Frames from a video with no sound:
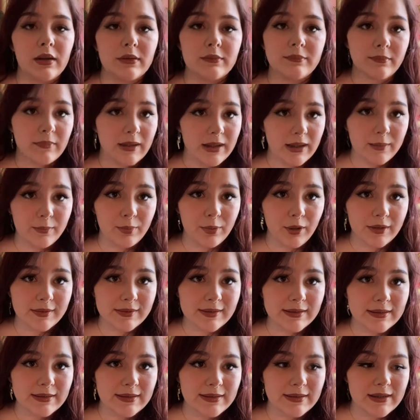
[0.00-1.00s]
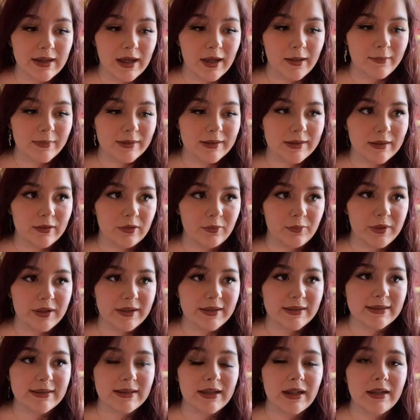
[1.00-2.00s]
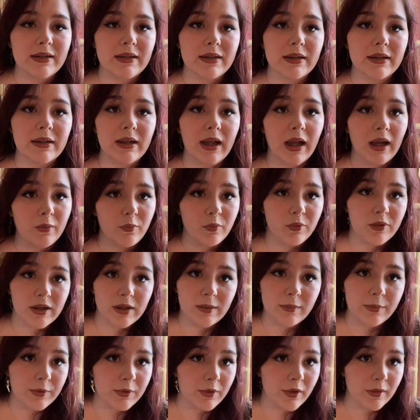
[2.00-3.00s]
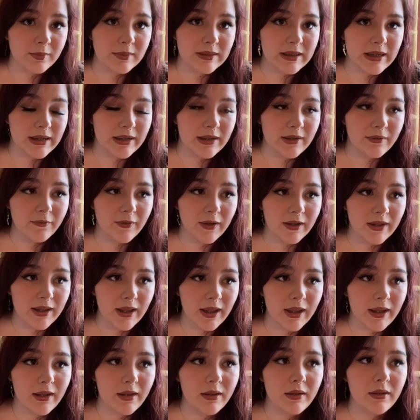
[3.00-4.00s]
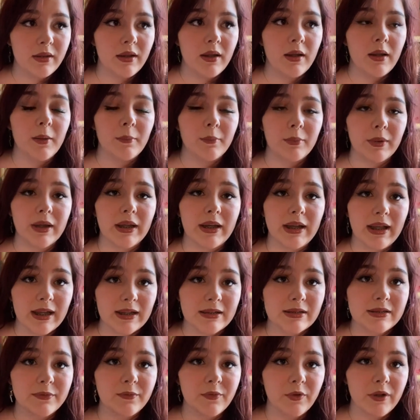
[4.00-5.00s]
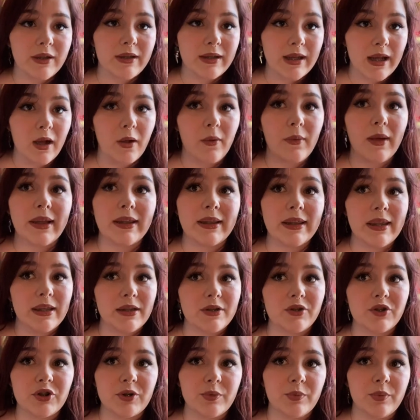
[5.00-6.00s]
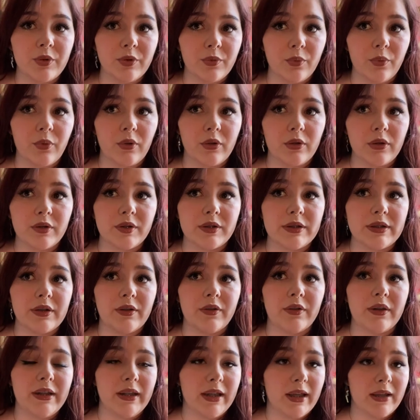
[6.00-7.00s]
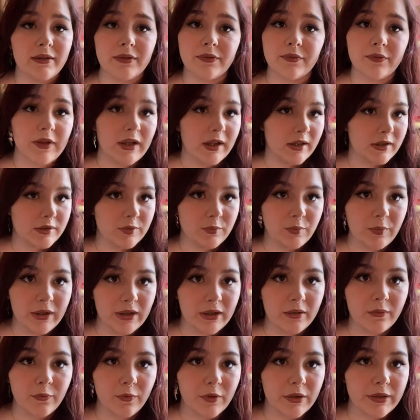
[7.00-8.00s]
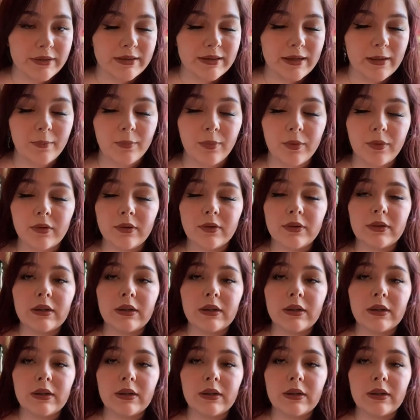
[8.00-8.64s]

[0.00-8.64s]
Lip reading: My processing time is a little bit extended. I will keep you updated if I can, but as of right now, I can't ship your order till the end of next week, for example.